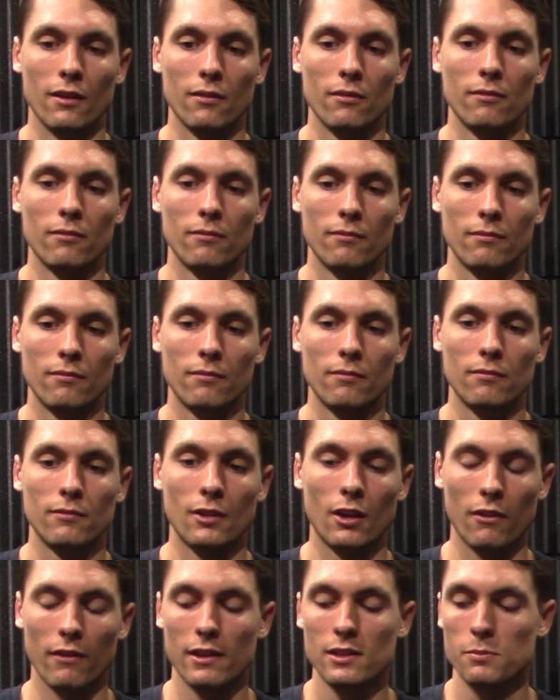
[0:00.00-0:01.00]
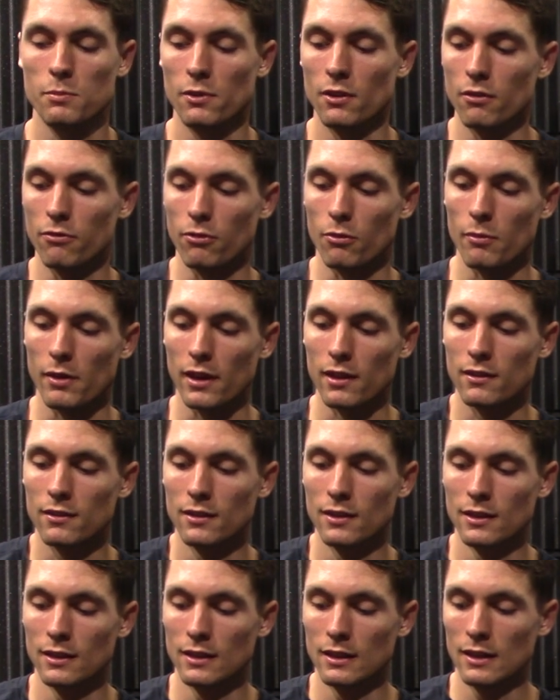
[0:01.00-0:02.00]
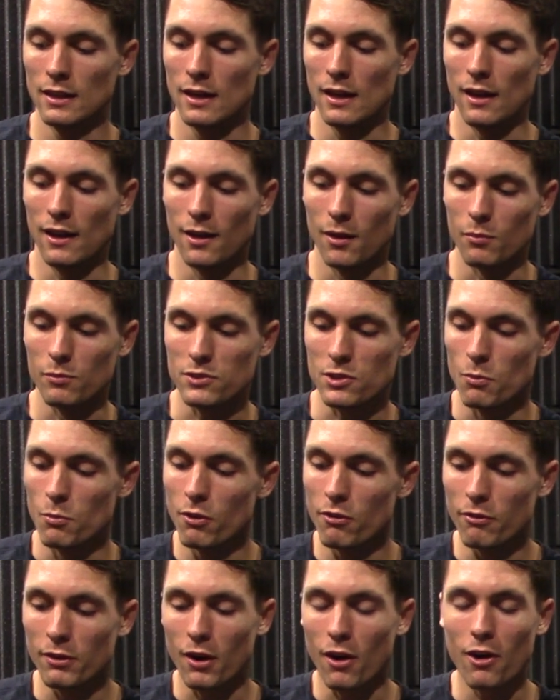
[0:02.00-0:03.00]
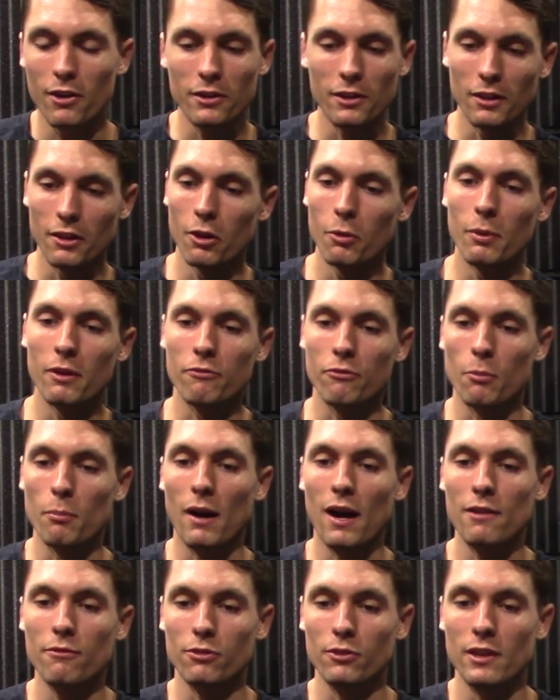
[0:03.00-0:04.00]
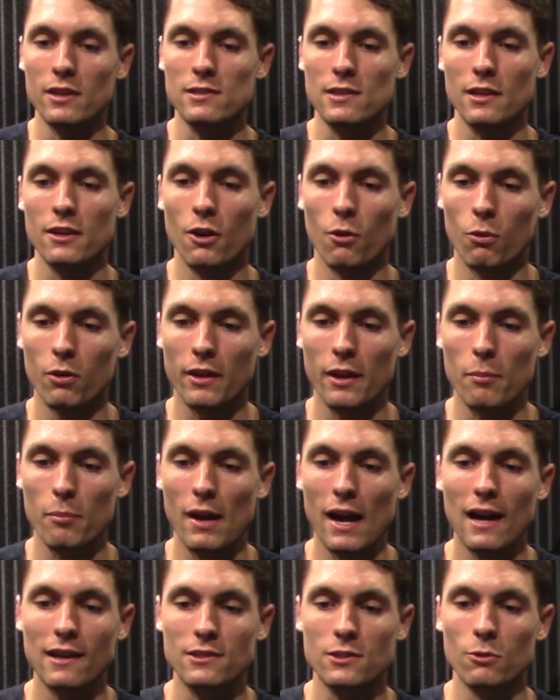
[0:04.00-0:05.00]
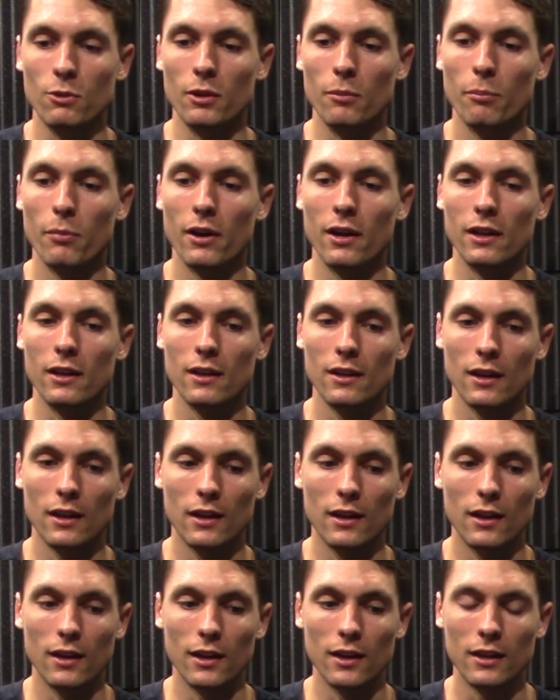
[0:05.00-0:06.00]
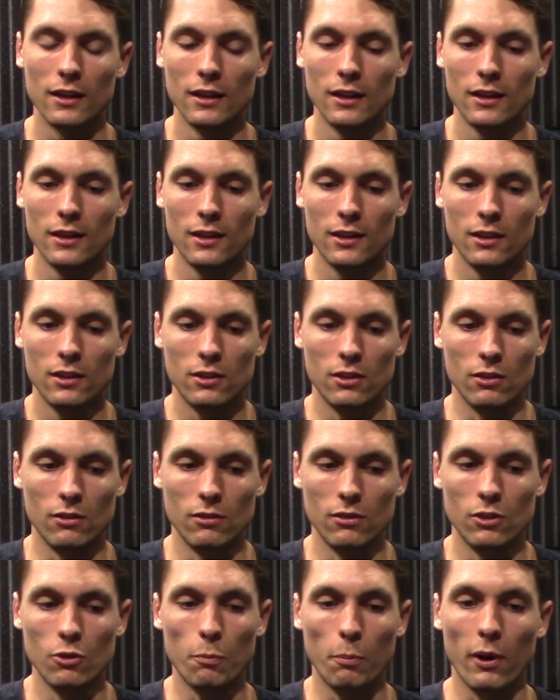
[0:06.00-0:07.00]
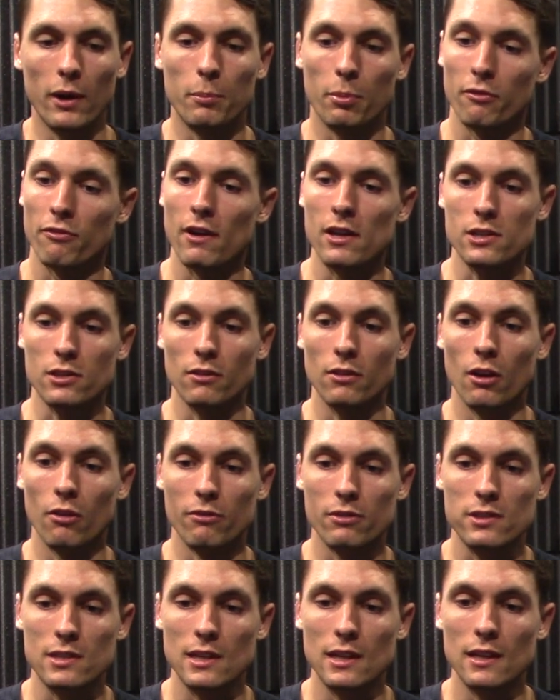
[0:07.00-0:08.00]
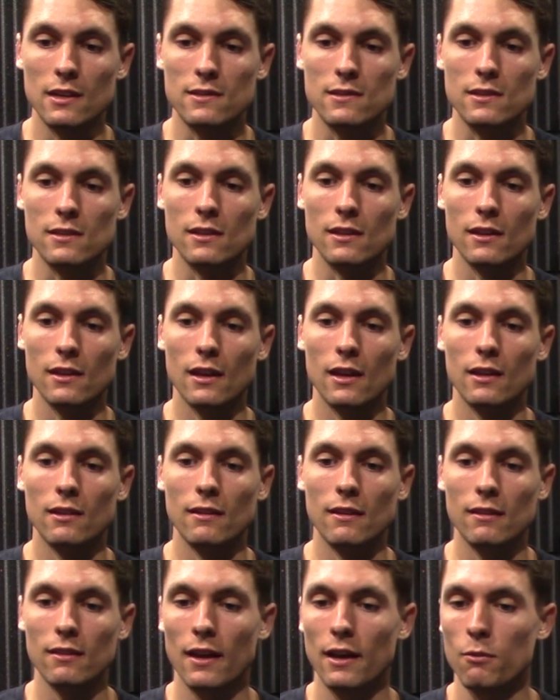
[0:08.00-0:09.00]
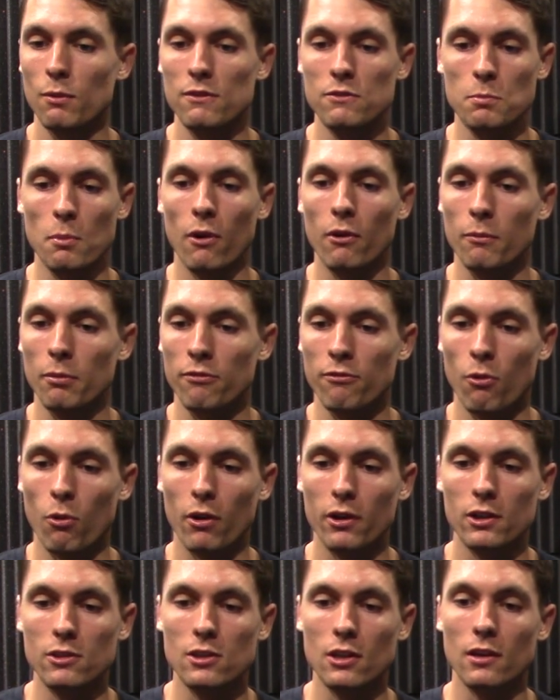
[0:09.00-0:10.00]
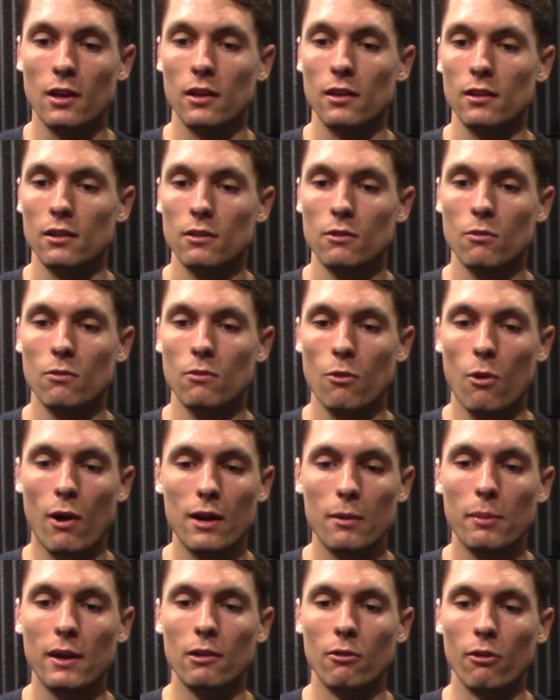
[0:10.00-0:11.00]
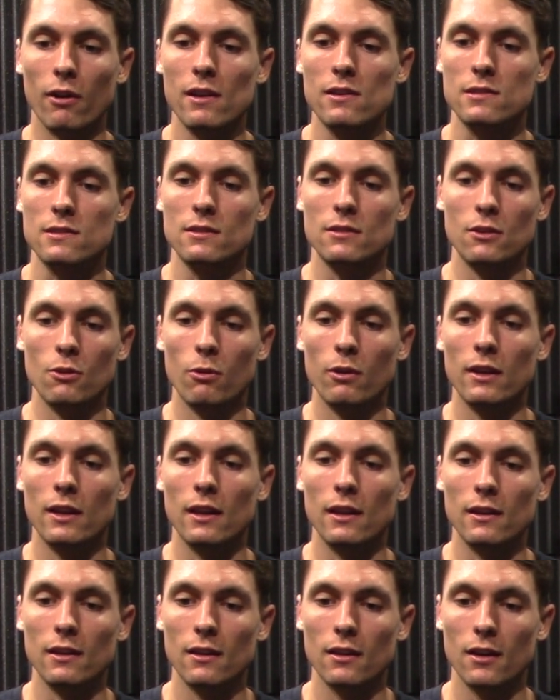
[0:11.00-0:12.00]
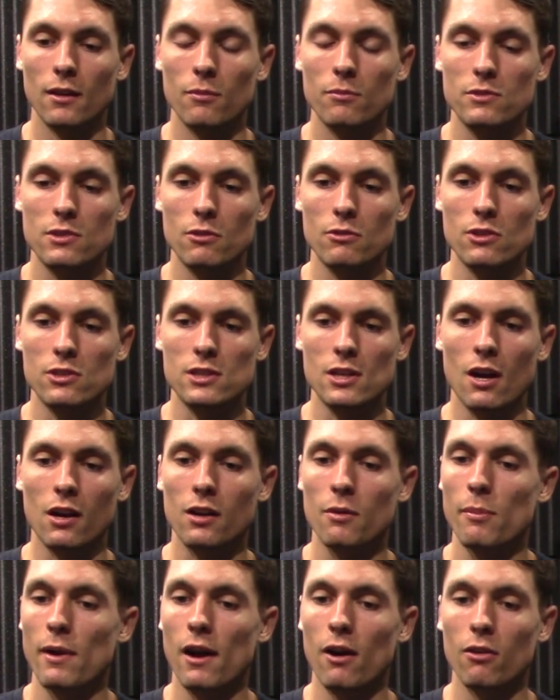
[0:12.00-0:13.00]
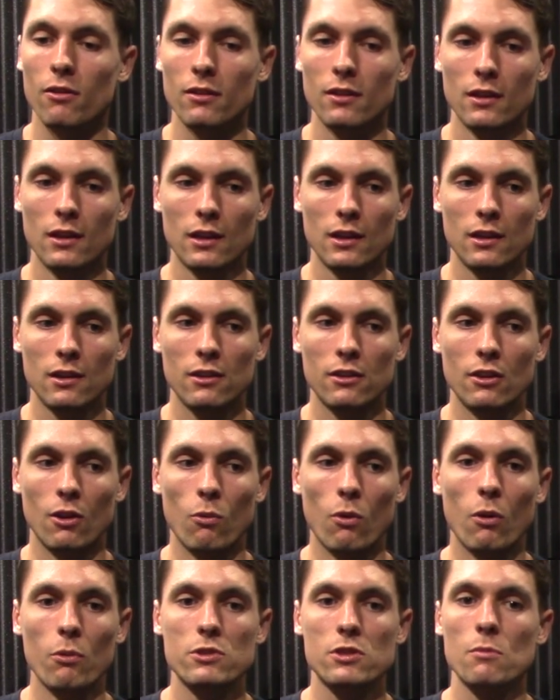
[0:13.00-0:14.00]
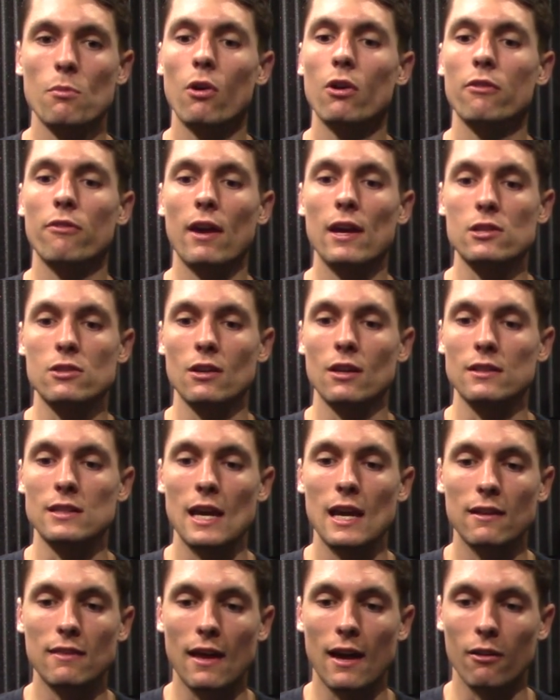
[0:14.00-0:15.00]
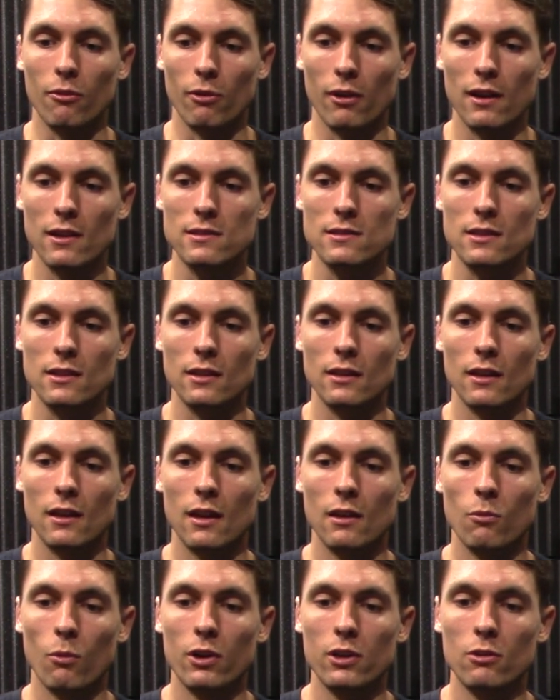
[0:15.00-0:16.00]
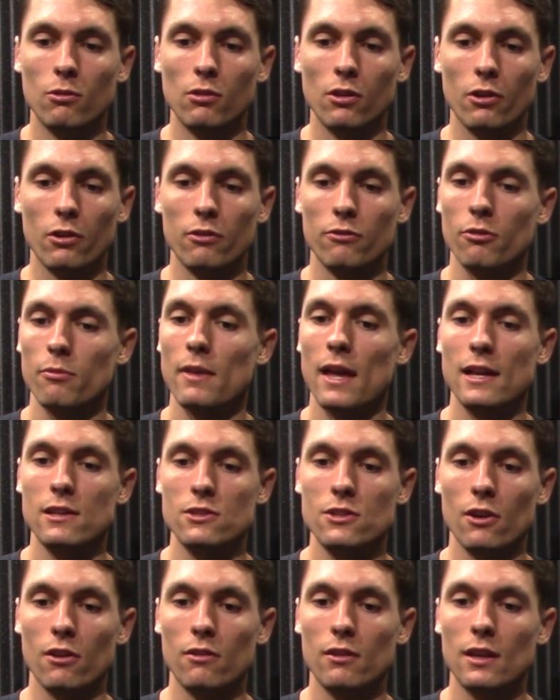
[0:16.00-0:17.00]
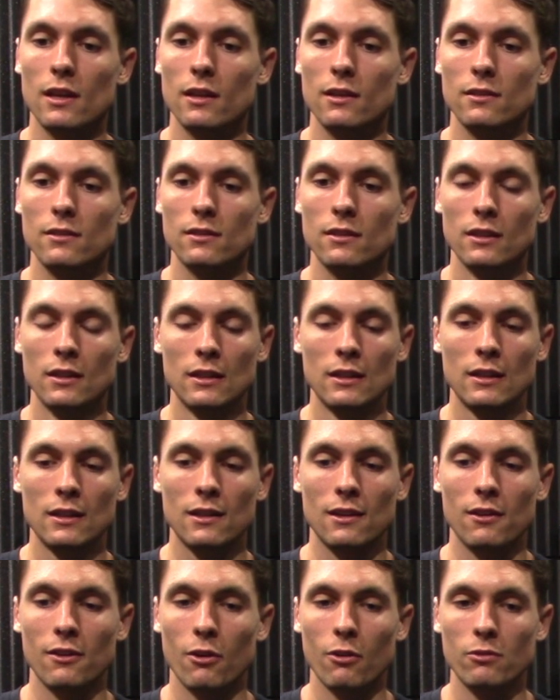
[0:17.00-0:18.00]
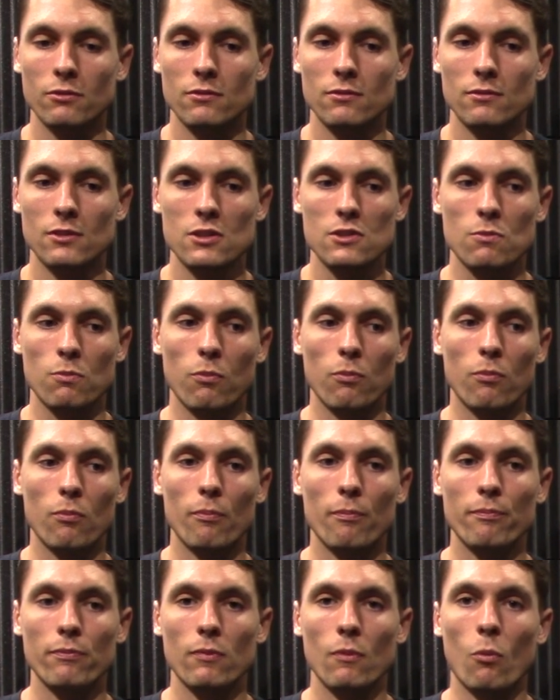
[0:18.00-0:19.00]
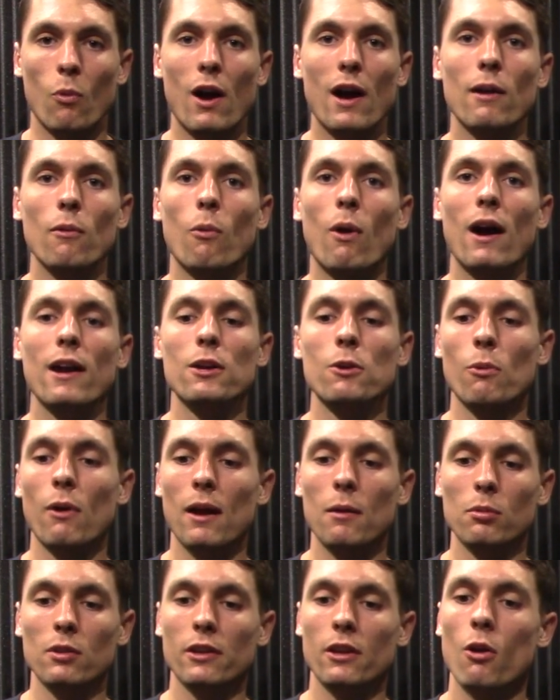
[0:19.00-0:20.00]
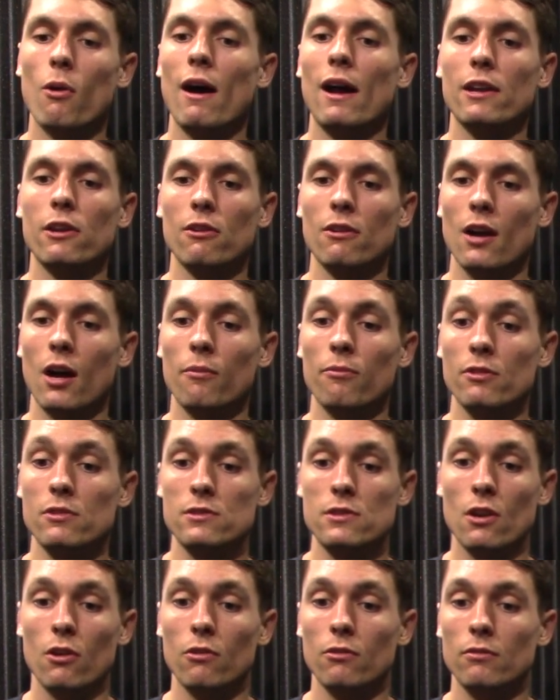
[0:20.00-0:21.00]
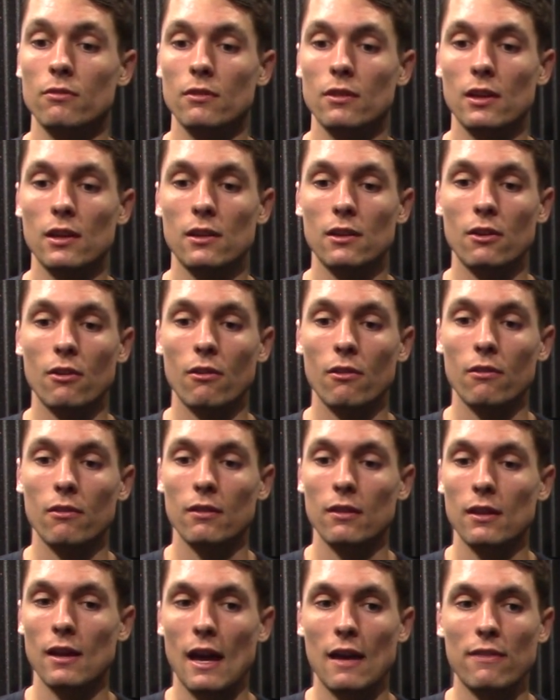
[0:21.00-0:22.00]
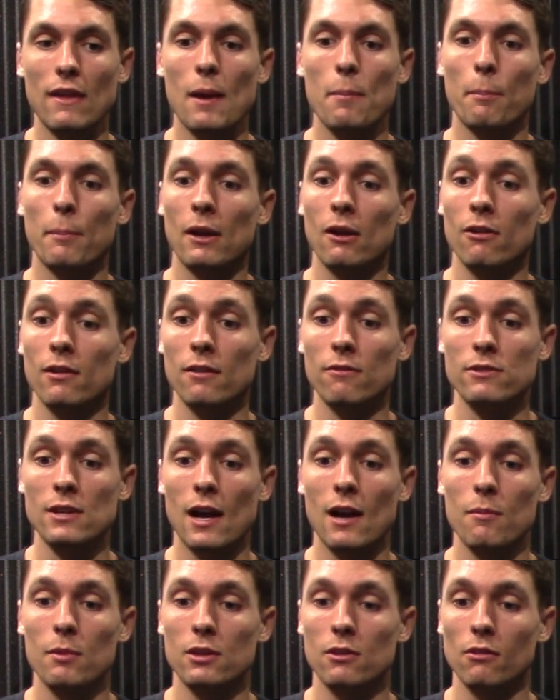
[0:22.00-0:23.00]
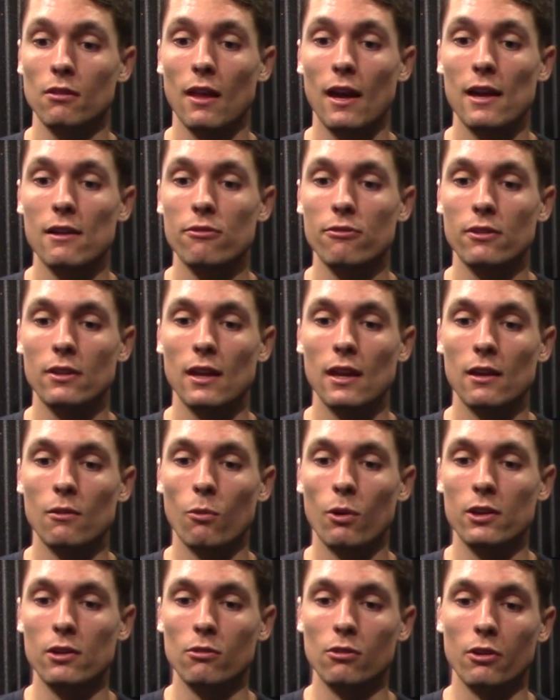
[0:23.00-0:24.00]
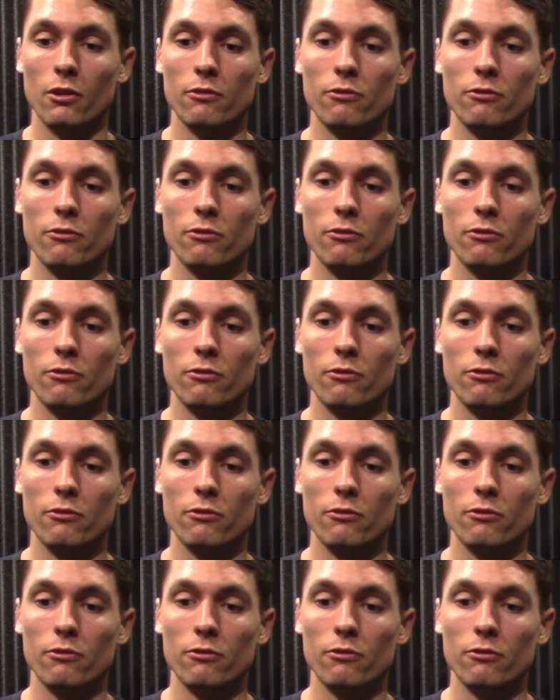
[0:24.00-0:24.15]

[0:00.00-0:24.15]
Yeah. No, that's beautiful, man. So moving on a little bit from mindfulness, I know we'll get back to it, but you play professionally overseas, and like we spoke before, you took quite a big risk doing it. So just talk about, you know, what was your motivation to take that risk and what you learned from that journey, and, you know, just why you were able to go out of your comfort zone, you know, at that period of time in your life and what